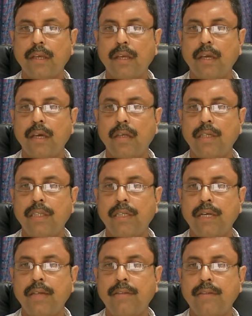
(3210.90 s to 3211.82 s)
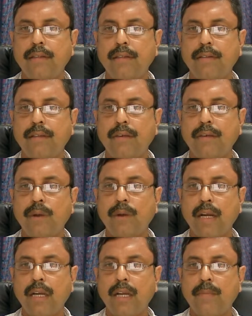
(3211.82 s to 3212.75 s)
Rishikesh is asking
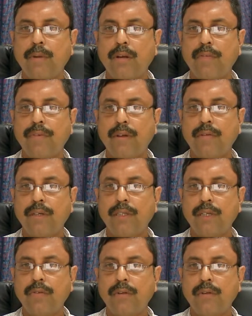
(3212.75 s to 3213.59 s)
what number of questions